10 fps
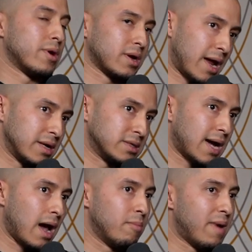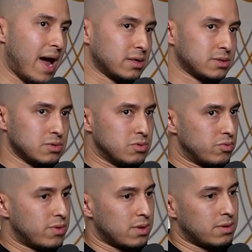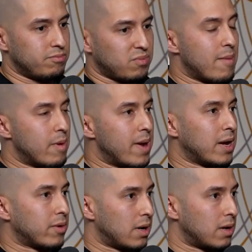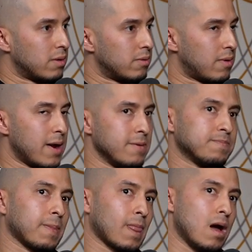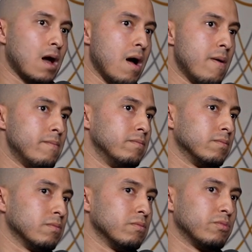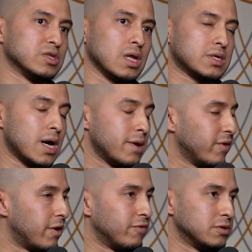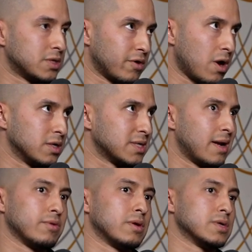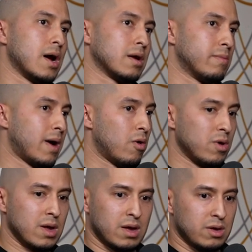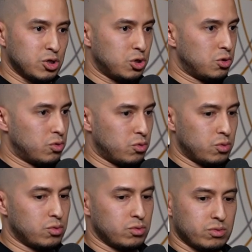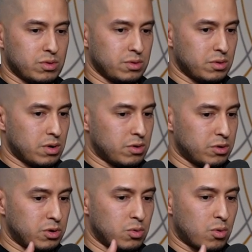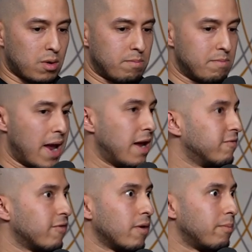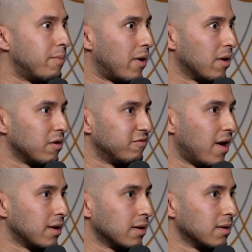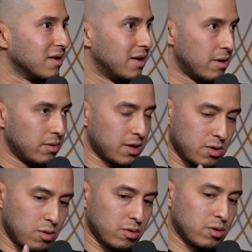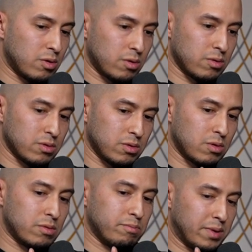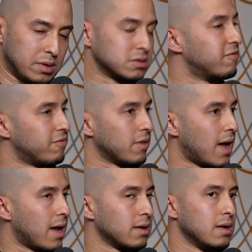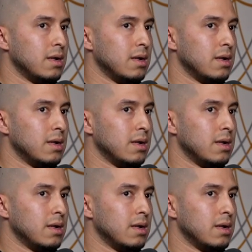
I want to kind of dial back to the MMA career, right? Okay. Um, there's a ton of interviews, ton of content out there talking about you. You know, you were made for bare knuckle fighting. You know, like you're you're you're built for that